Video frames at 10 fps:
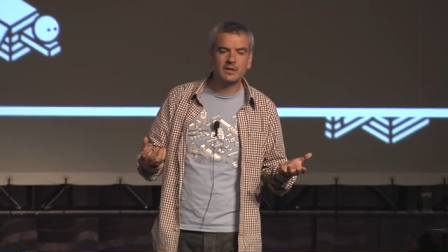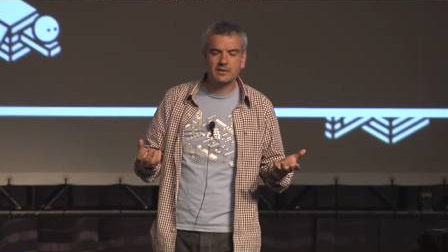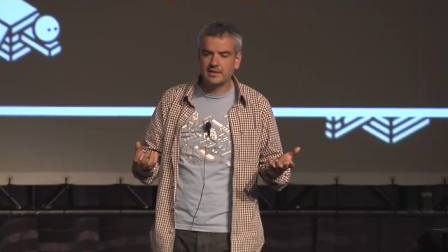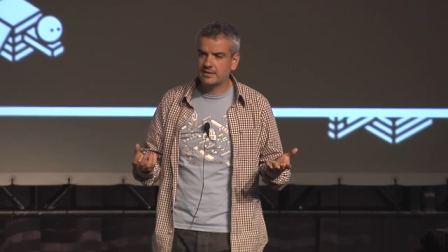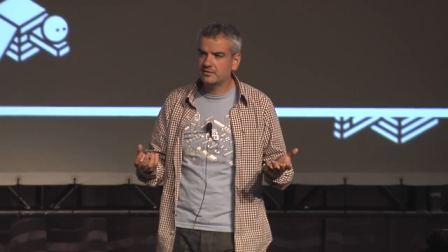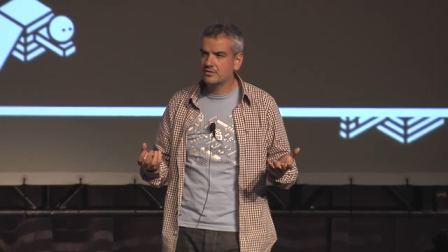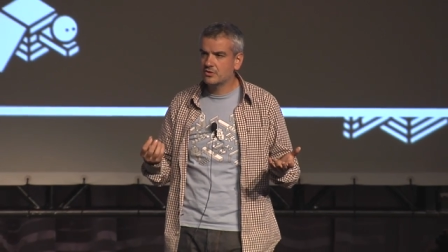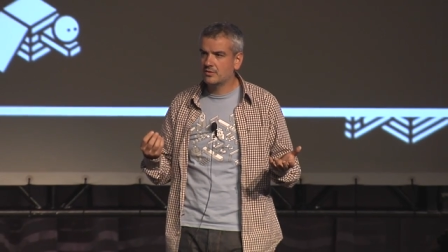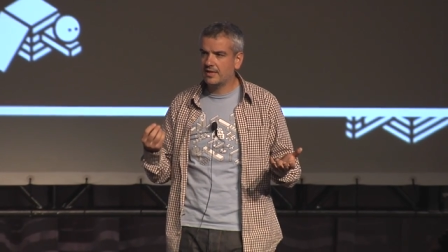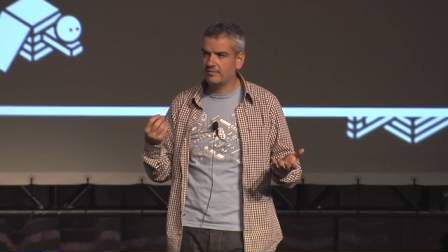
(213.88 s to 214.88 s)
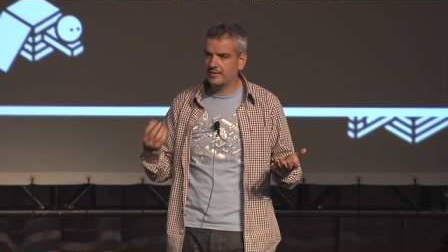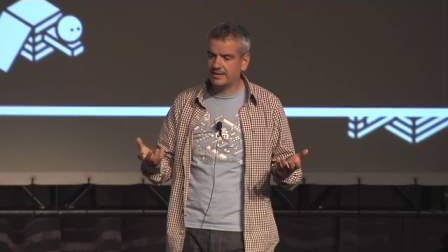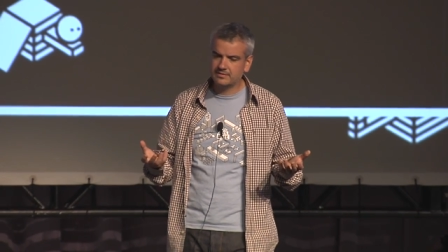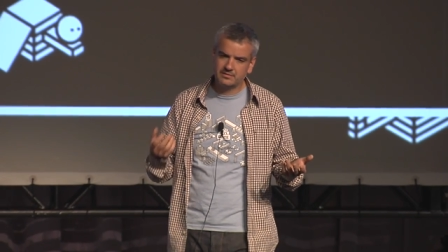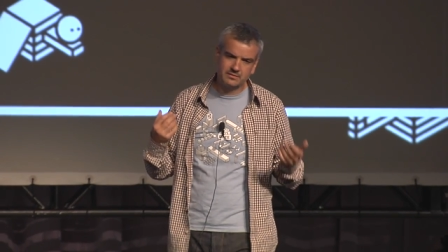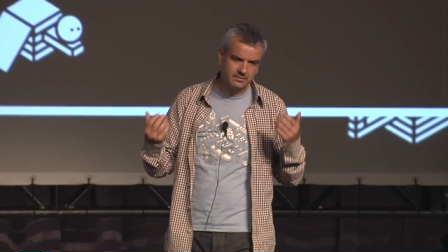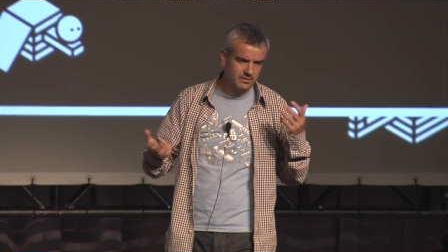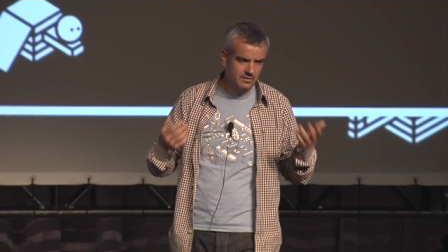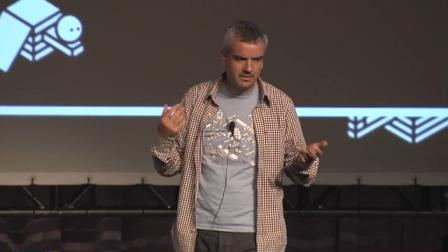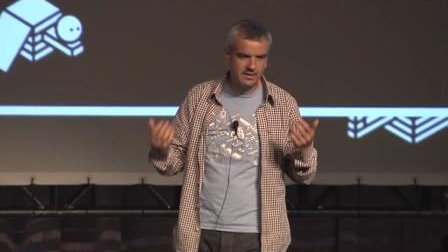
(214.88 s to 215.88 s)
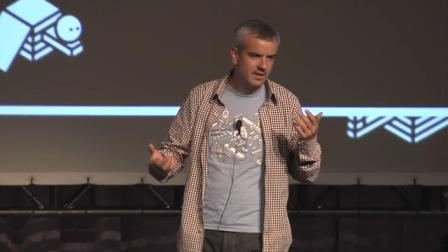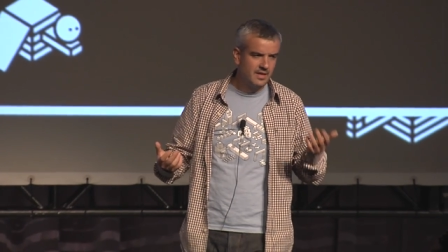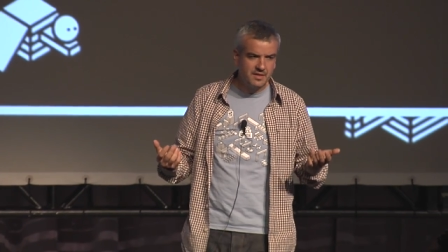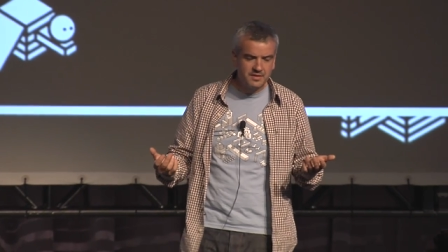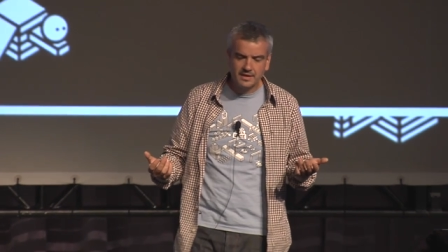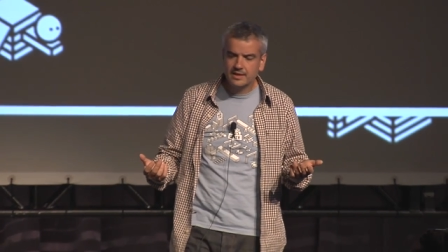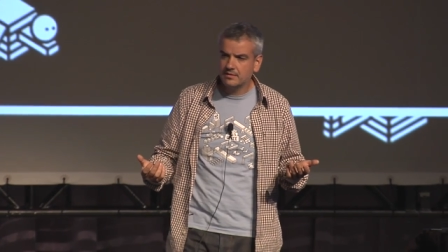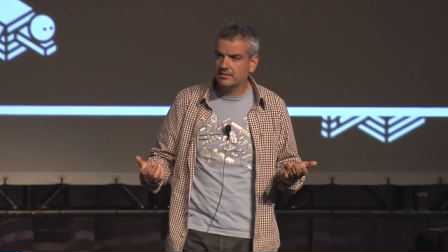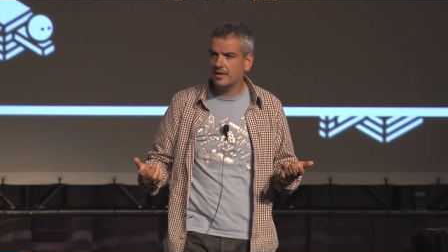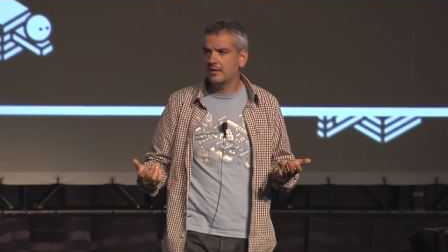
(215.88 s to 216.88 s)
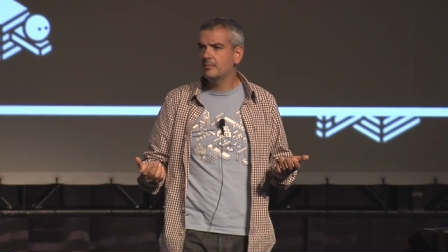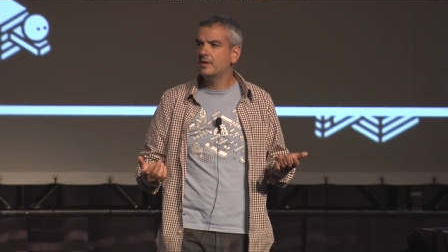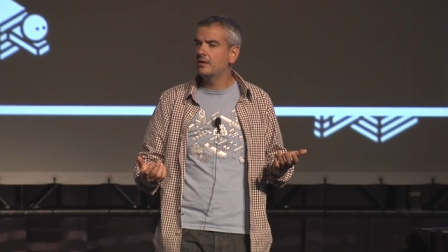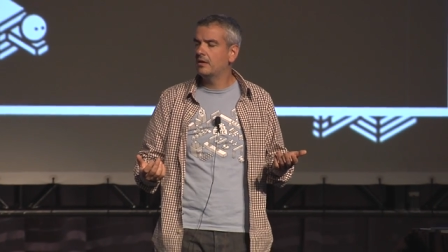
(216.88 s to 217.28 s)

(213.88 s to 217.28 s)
The artist should have less thinking time,